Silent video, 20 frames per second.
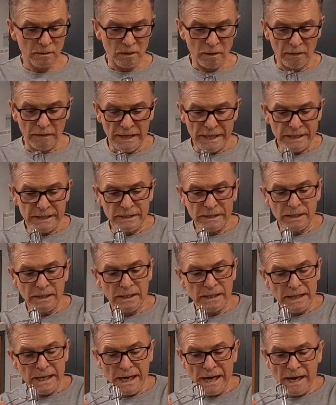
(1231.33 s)
All right.
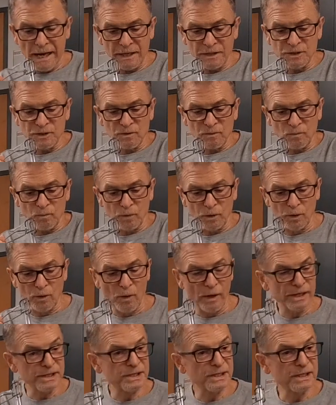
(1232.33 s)
And we're
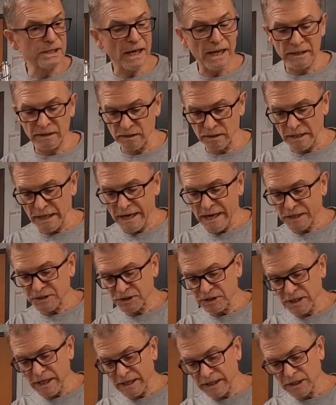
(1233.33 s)
going to get,
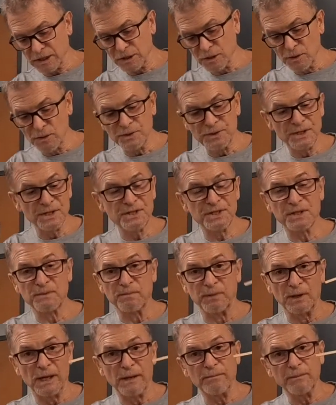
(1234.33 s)
actually I can use this
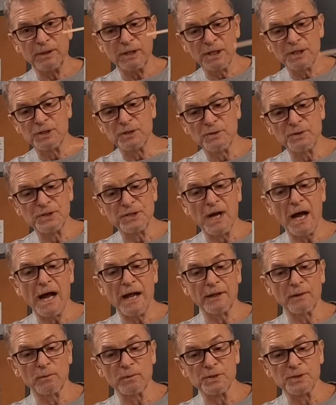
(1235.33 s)
splint because you saw
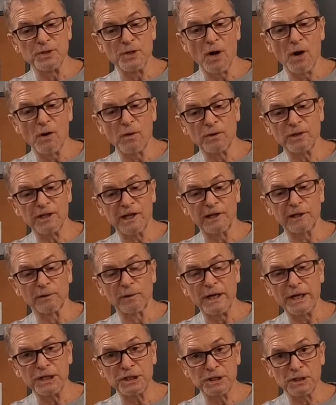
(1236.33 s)
there was no
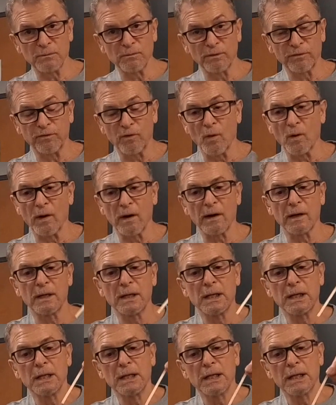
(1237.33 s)
coloration before.
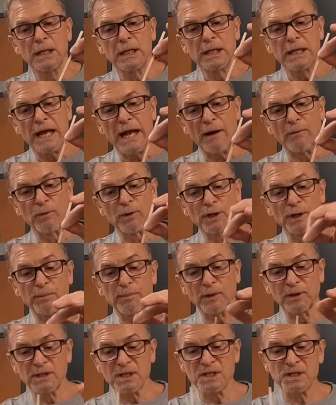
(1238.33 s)
And we're going to
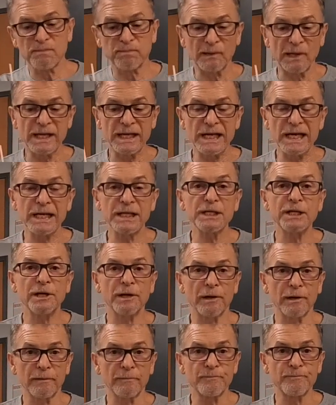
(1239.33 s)
put the splint in
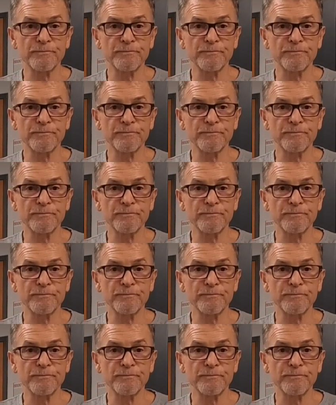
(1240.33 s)
here.